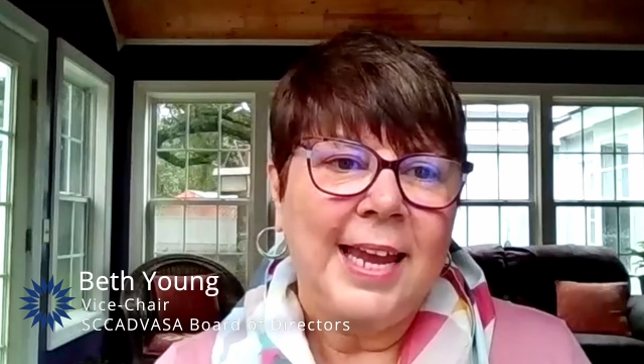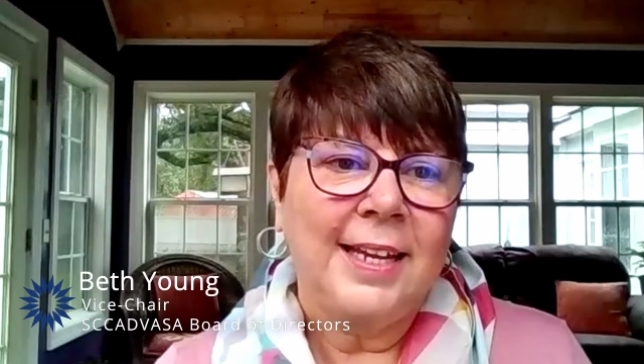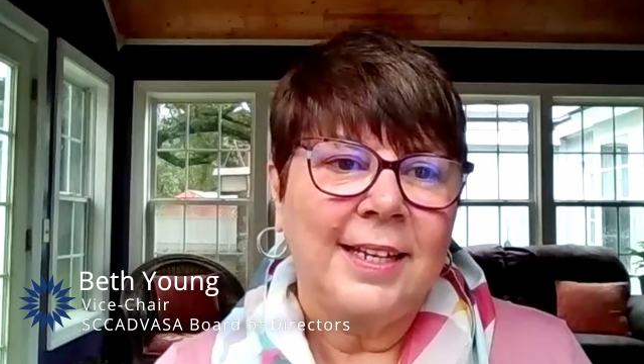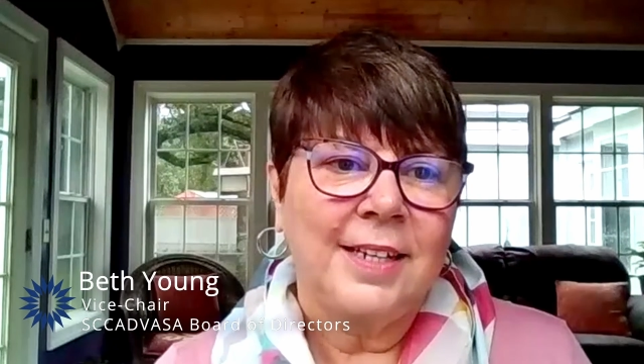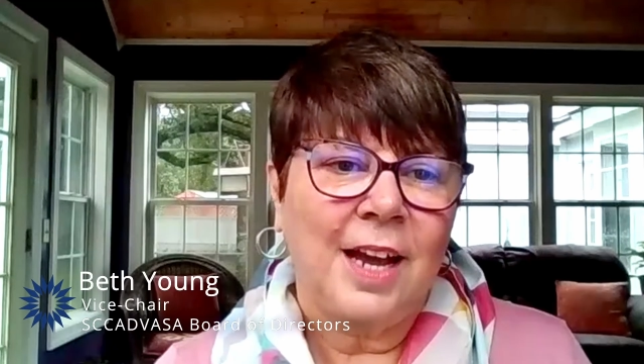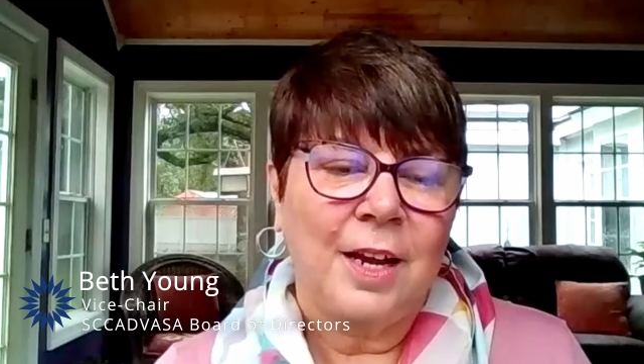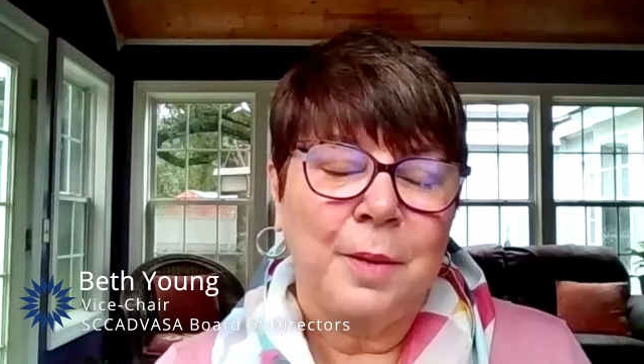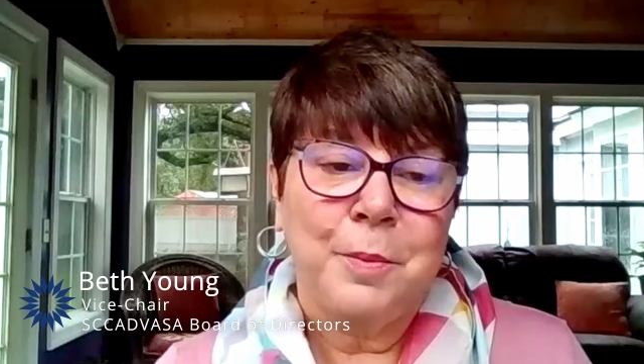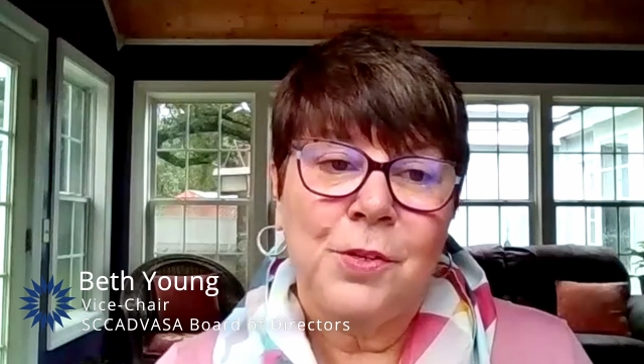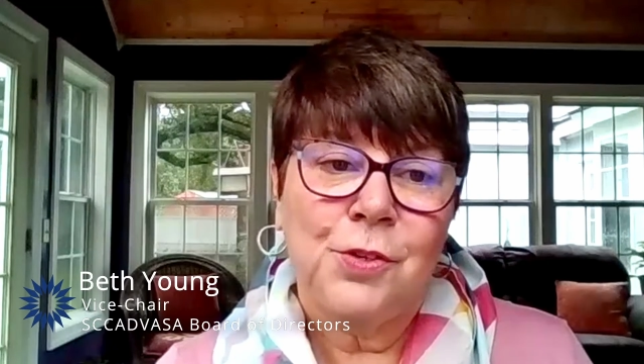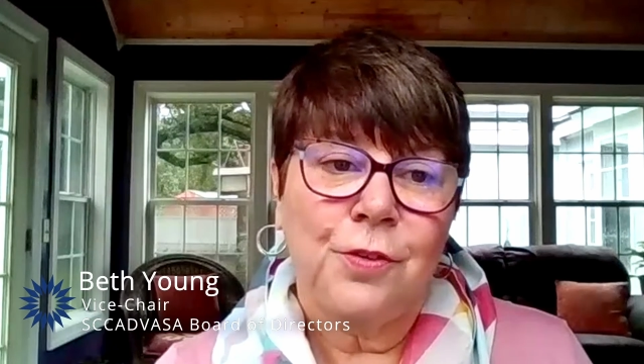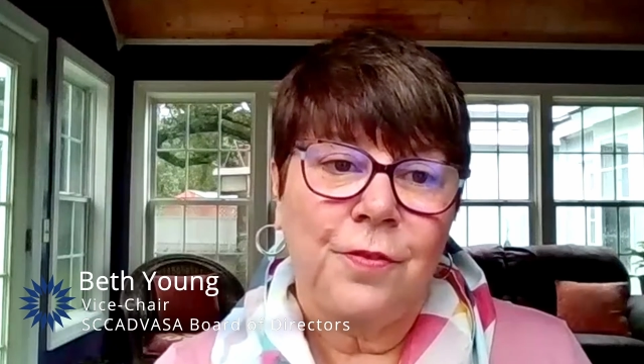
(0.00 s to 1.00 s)
and I'm
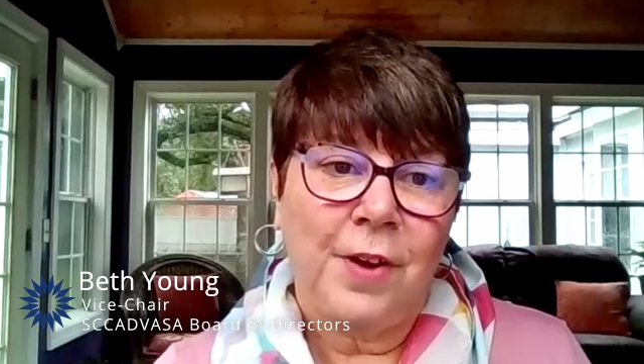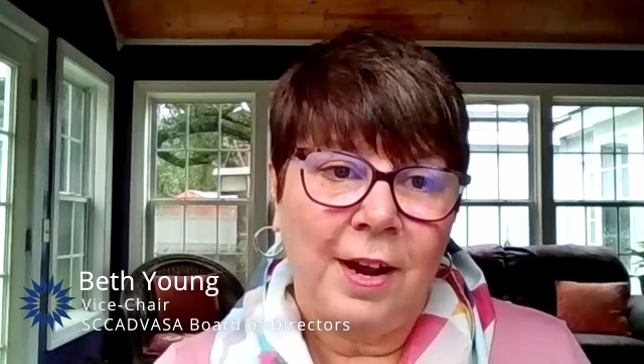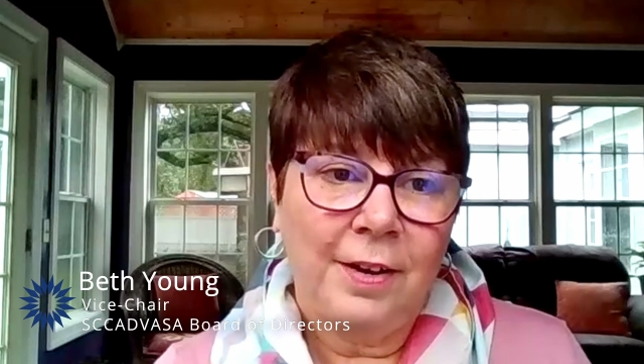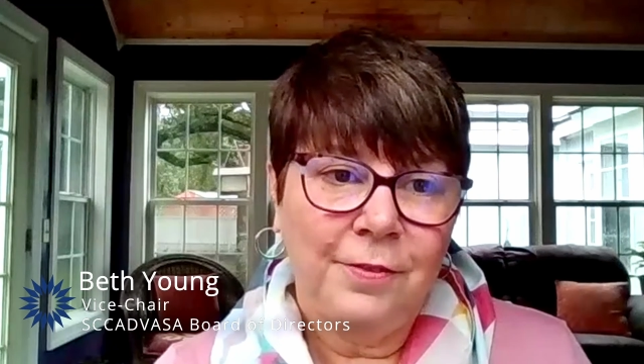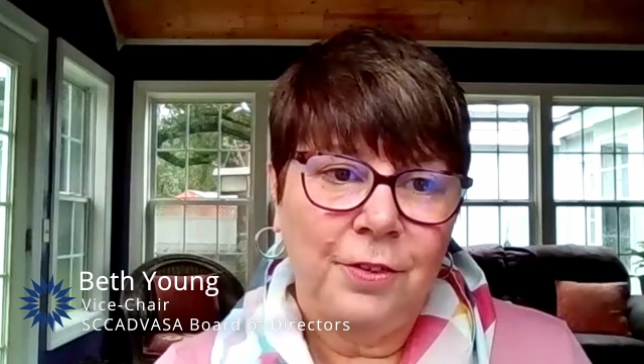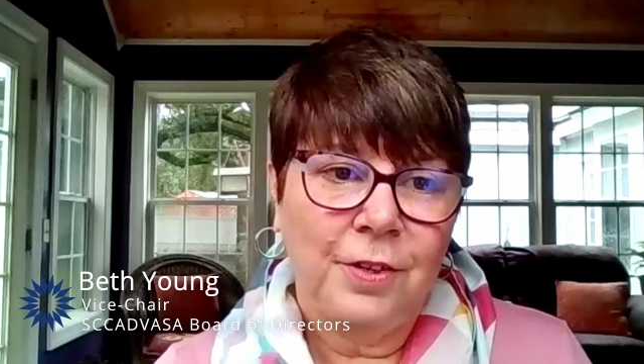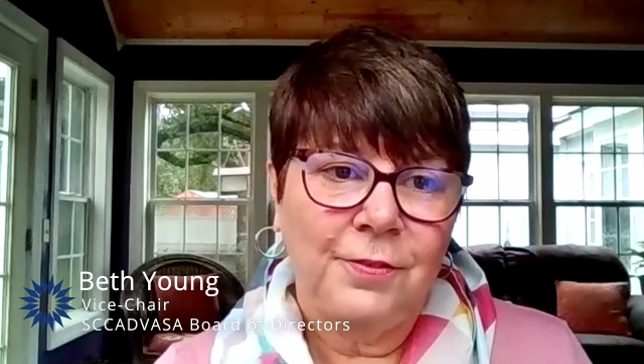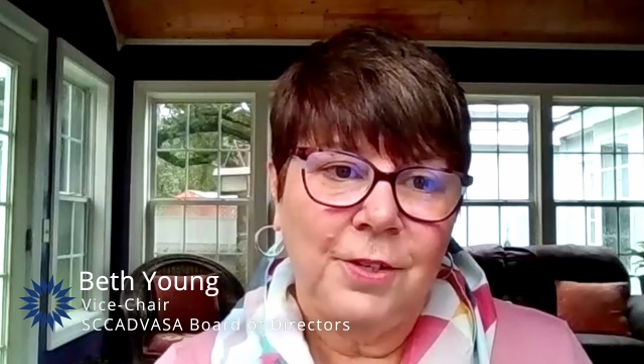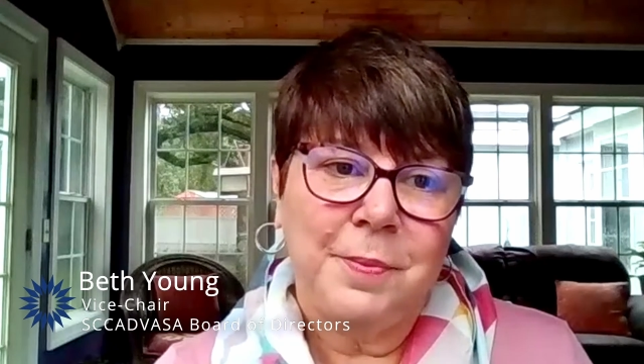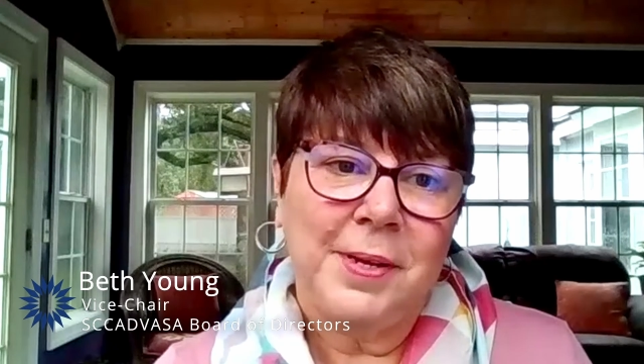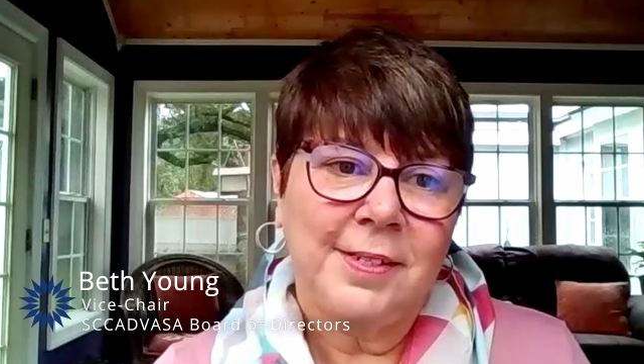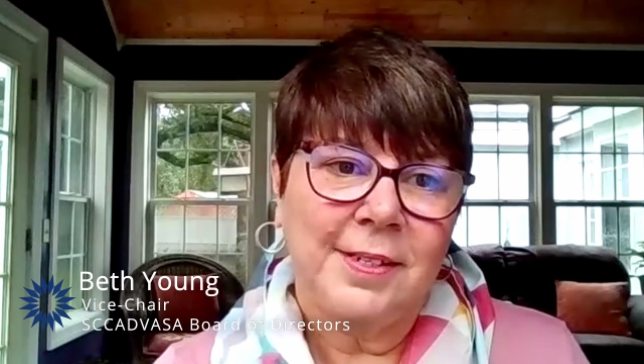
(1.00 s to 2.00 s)
a survivor of
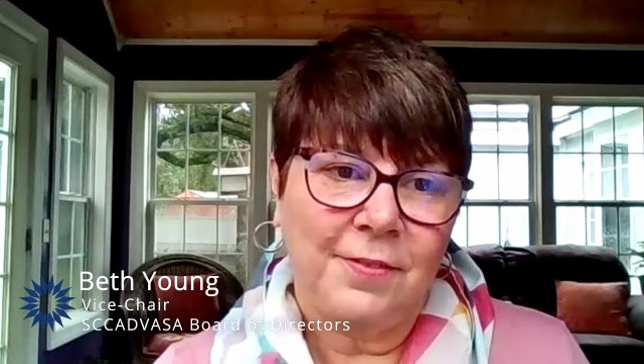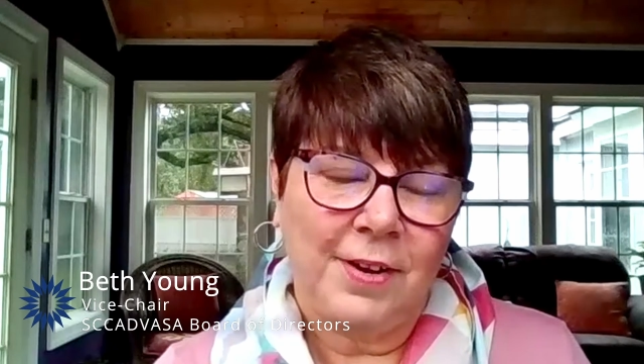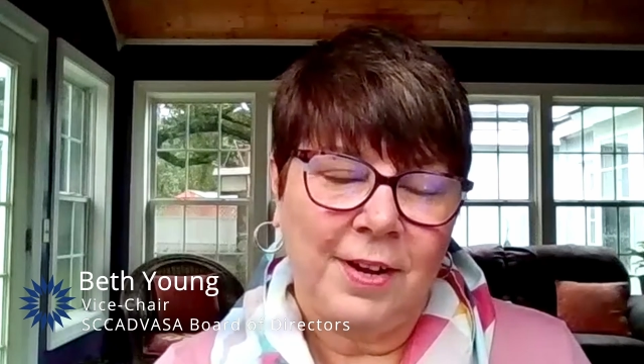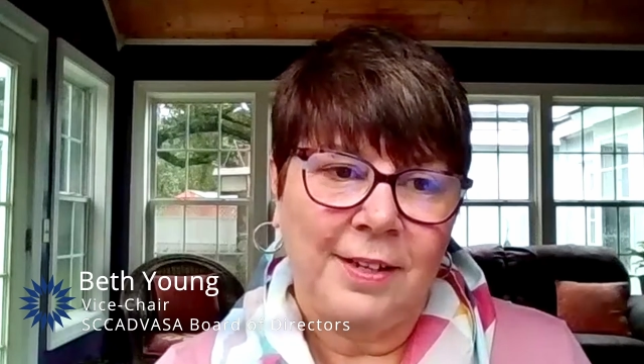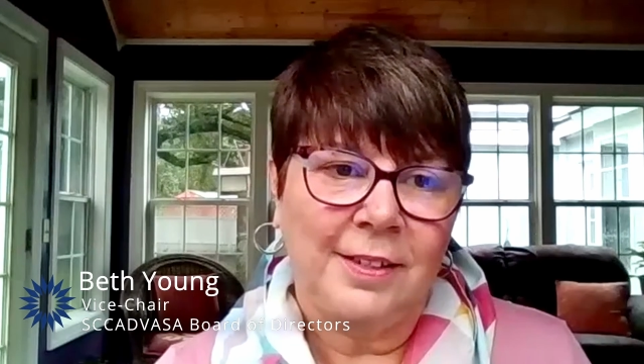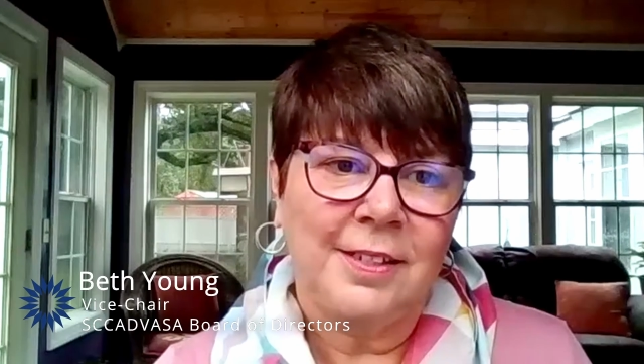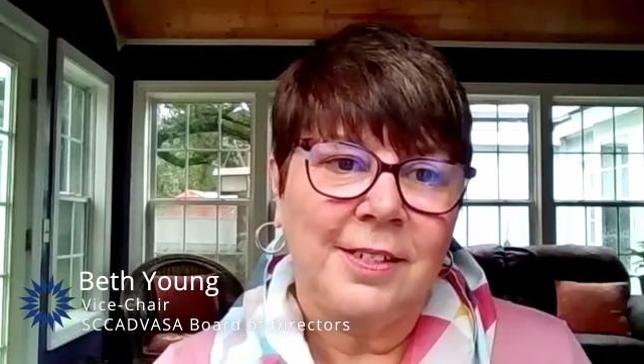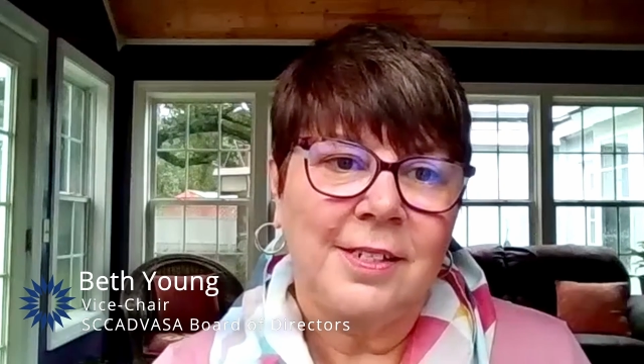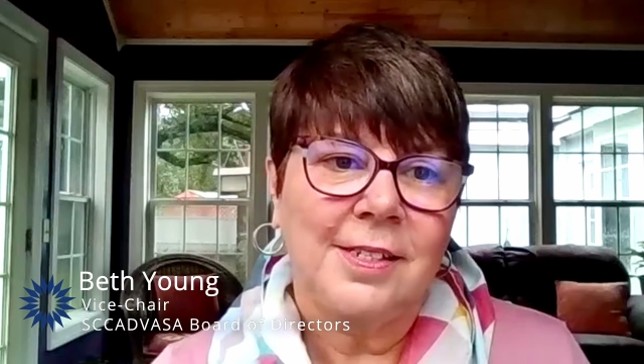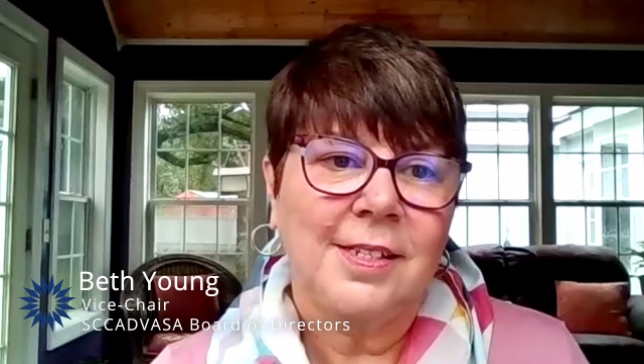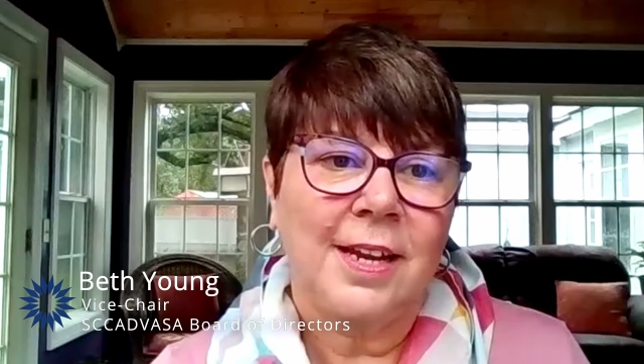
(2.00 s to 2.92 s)
domestic violence,